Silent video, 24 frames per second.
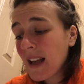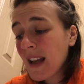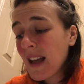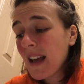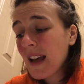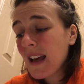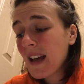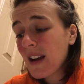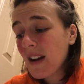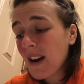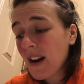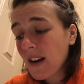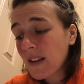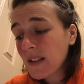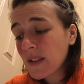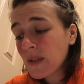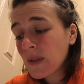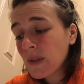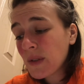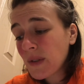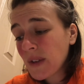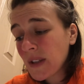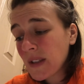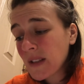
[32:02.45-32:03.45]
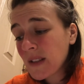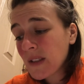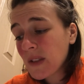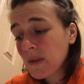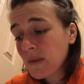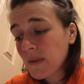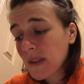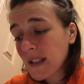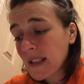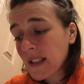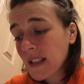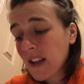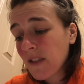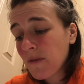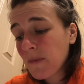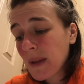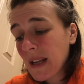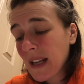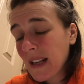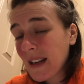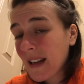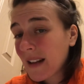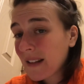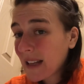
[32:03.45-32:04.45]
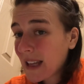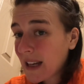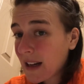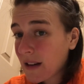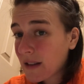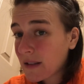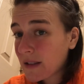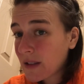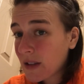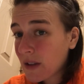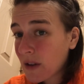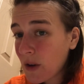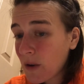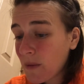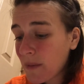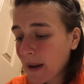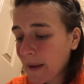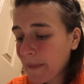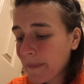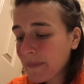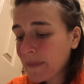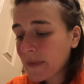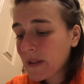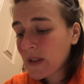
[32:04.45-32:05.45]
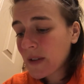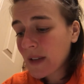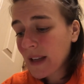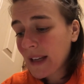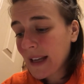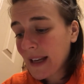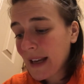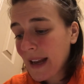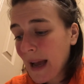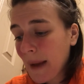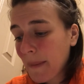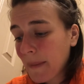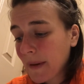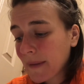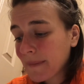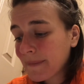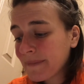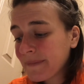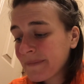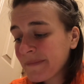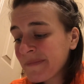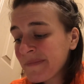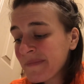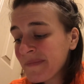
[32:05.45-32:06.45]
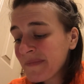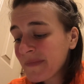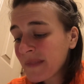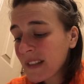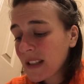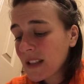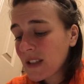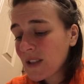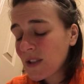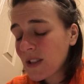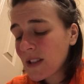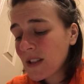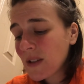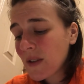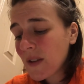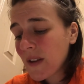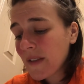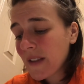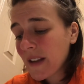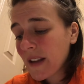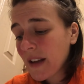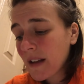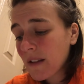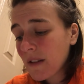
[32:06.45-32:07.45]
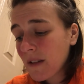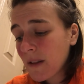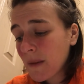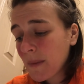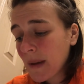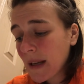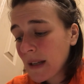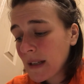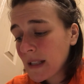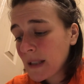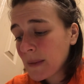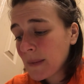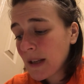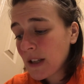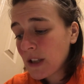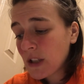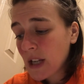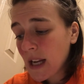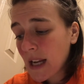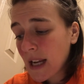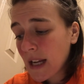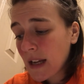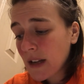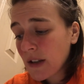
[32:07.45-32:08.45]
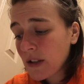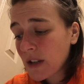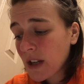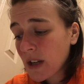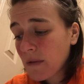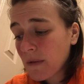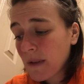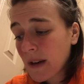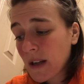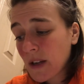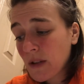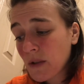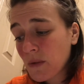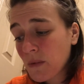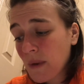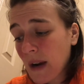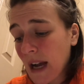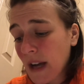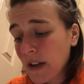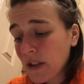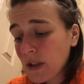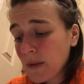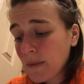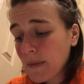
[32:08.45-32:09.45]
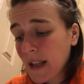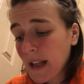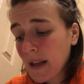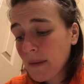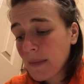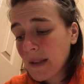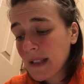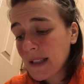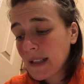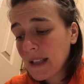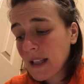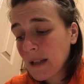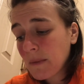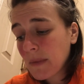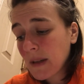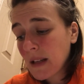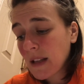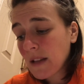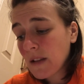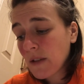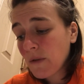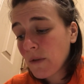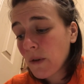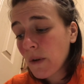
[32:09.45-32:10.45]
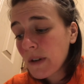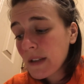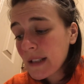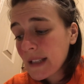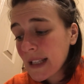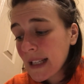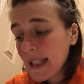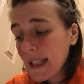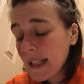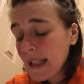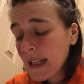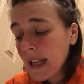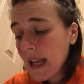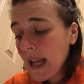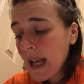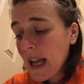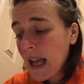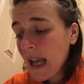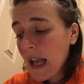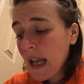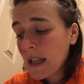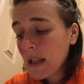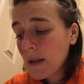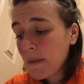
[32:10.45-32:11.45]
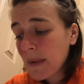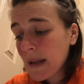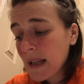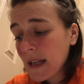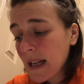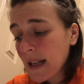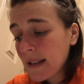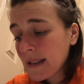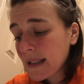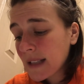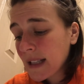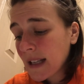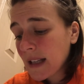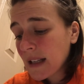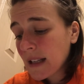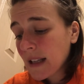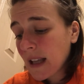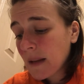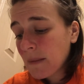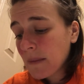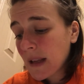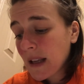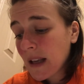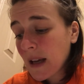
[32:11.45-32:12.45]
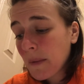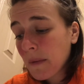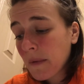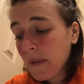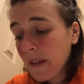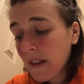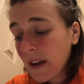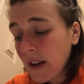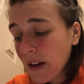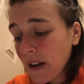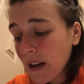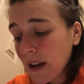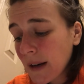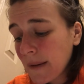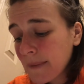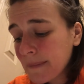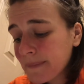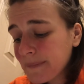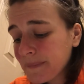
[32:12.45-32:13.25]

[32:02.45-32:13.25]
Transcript: It also increases the risk of penile carcinoma, so that can happen. So just know that the color of the penis may change. A reddish rash can be seen beneath the foreskin, and the penile skin can become thicker.